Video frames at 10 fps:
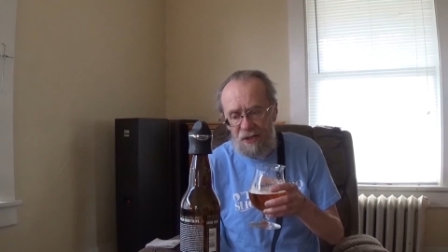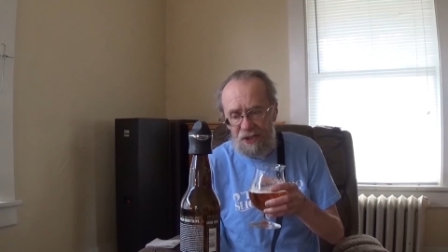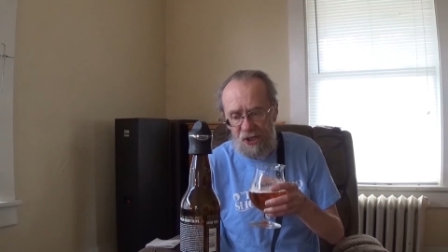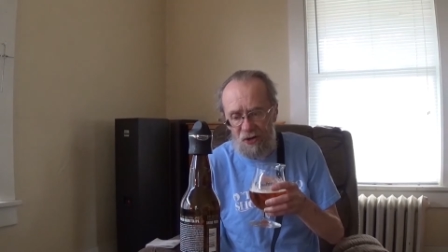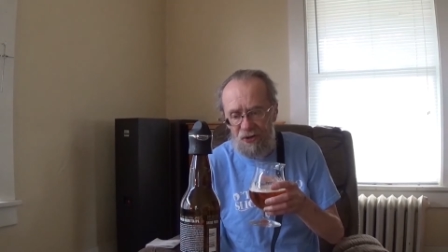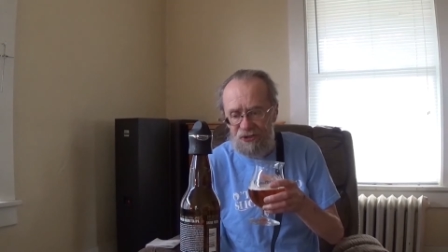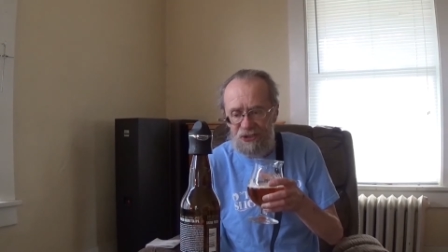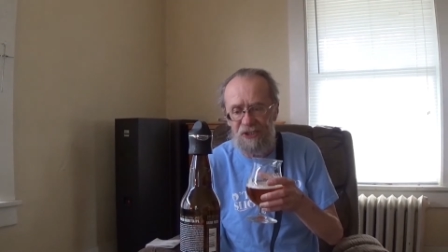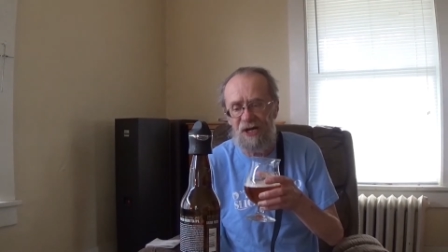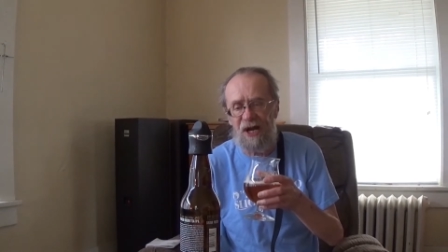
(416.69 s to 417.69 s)
you notice
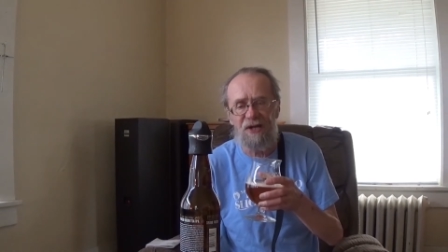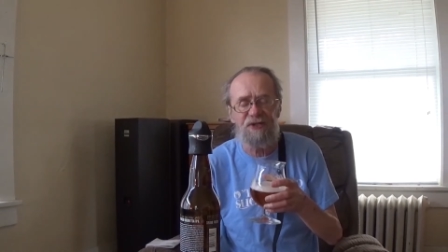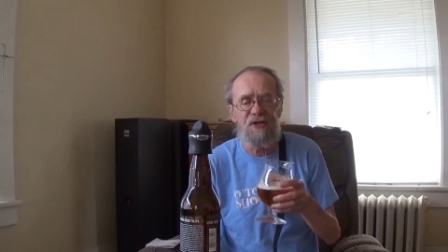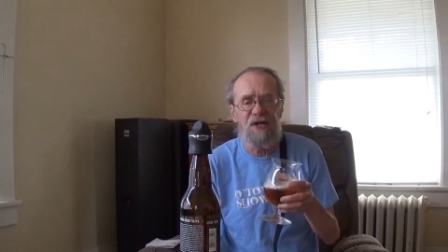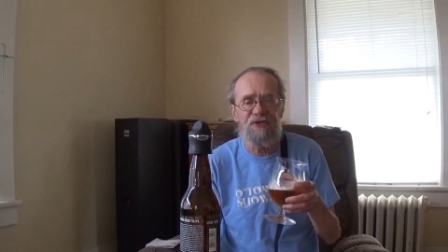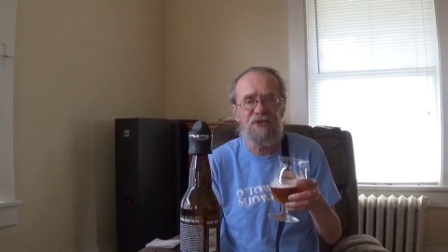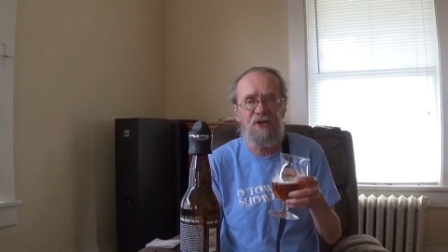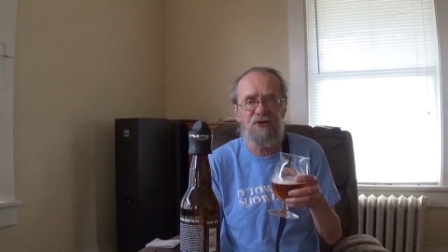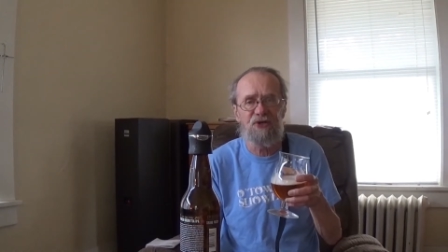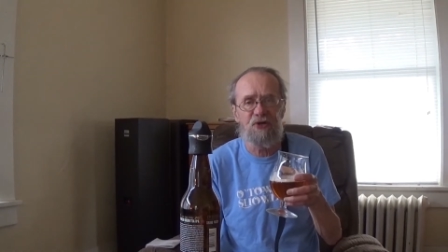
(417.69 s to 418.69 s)
it; it adds a nice
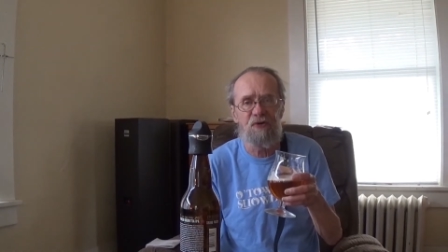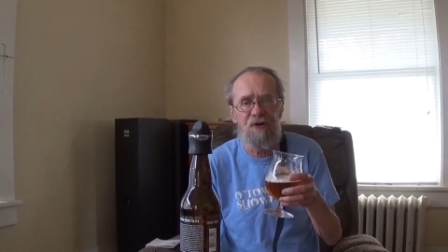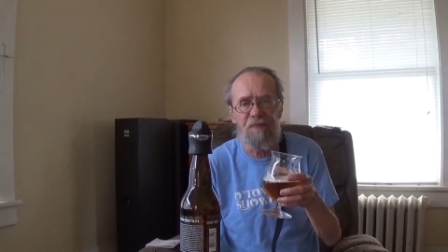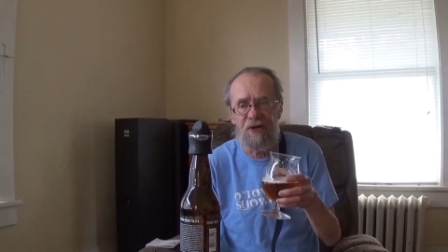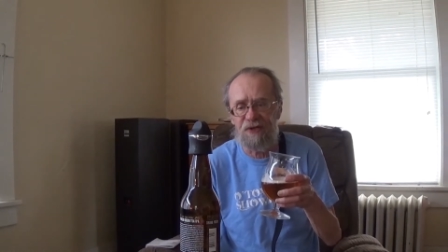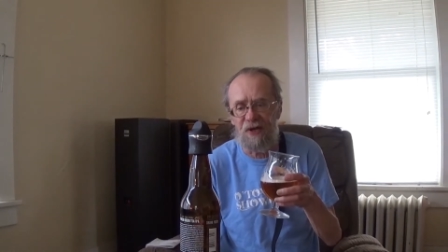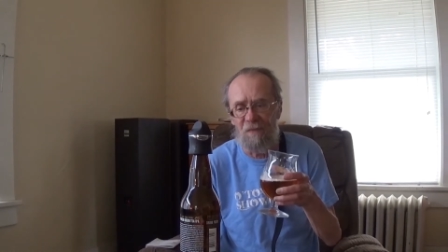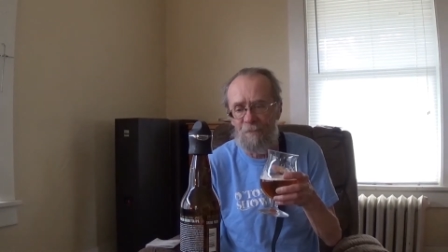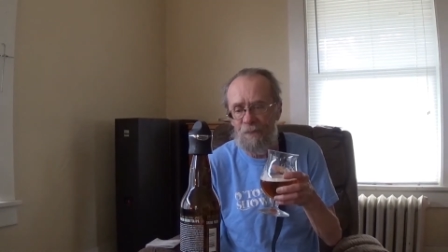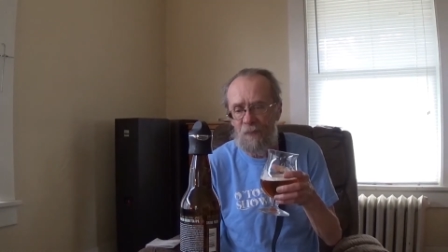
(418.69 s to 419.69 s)
touch to it, but
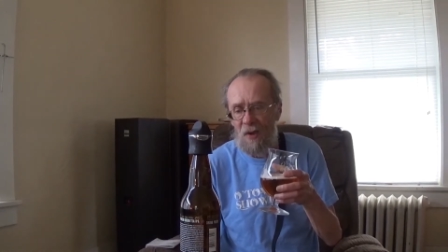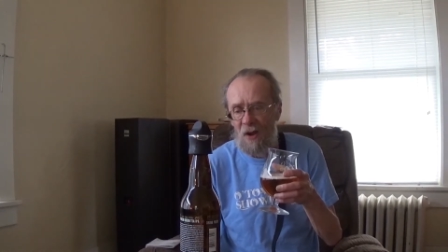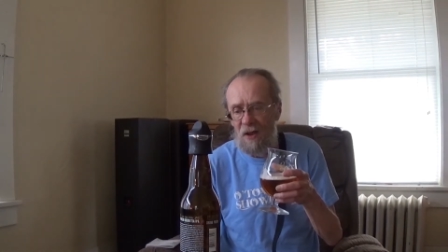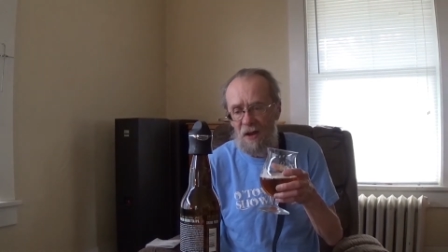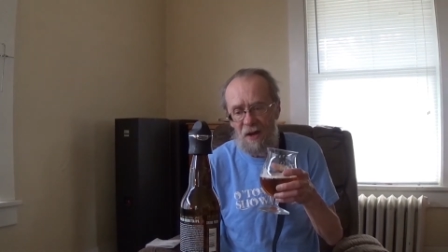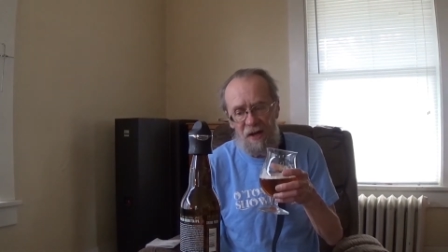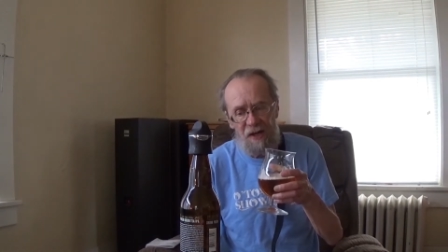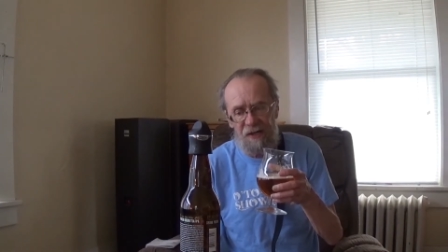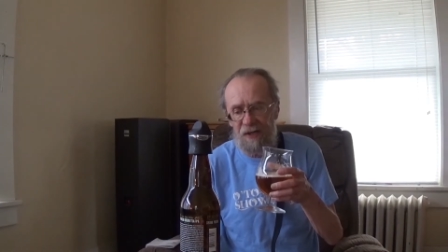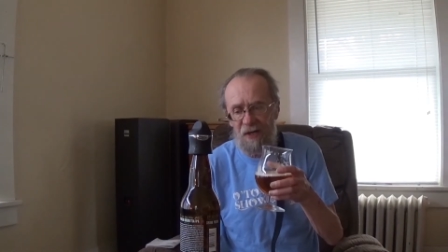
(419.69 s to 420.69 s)
uh,
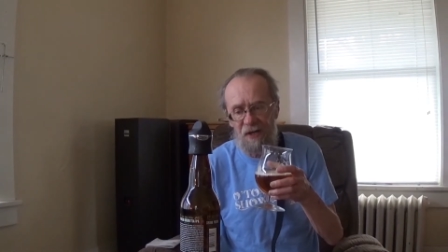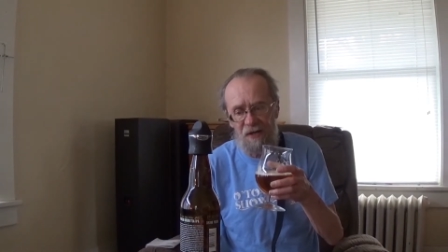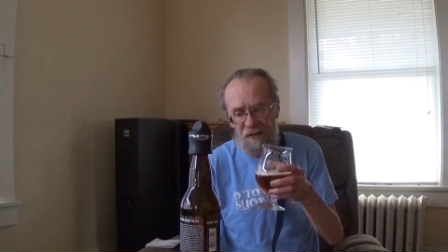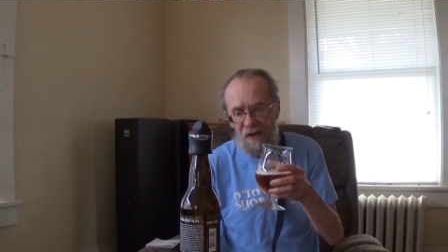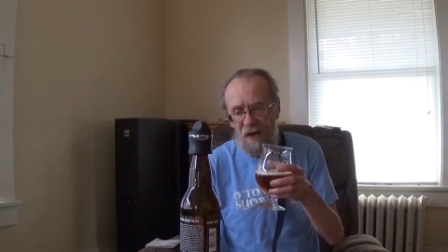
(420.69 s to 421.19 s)
it uh,